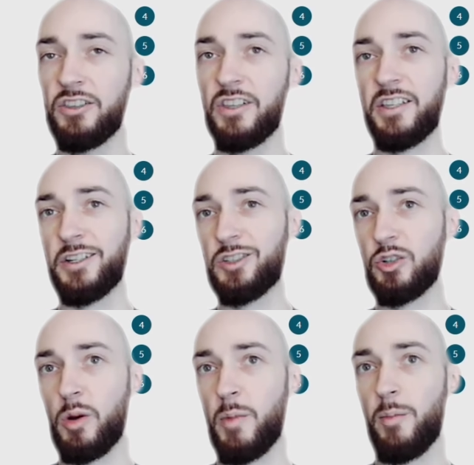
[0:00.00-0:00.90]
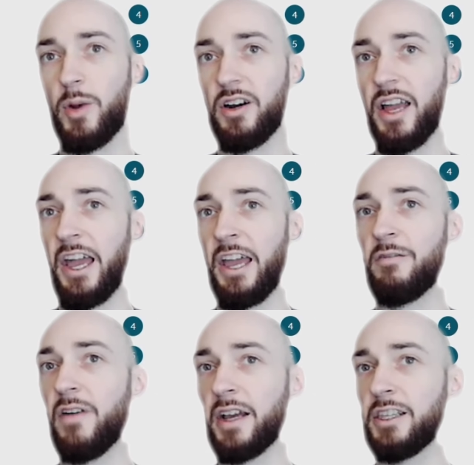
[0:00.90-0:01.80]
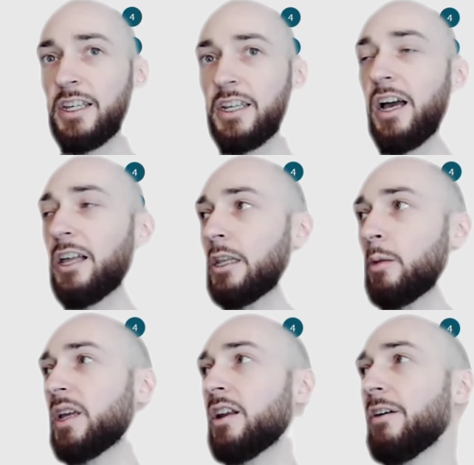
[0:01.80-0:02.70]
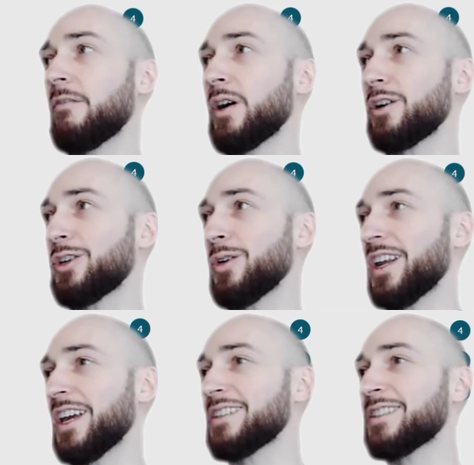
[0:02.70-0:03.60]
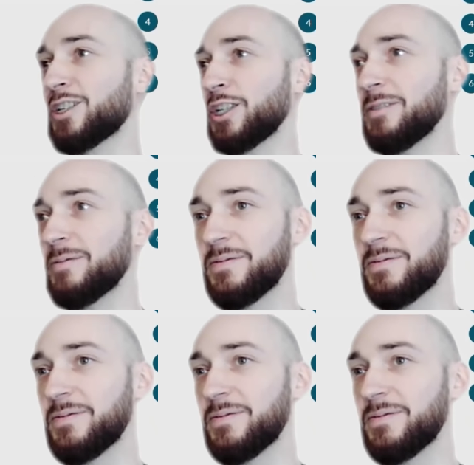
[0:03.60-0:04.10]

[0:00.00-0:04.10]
the things to remember, and finally a little bit of a Q&A session.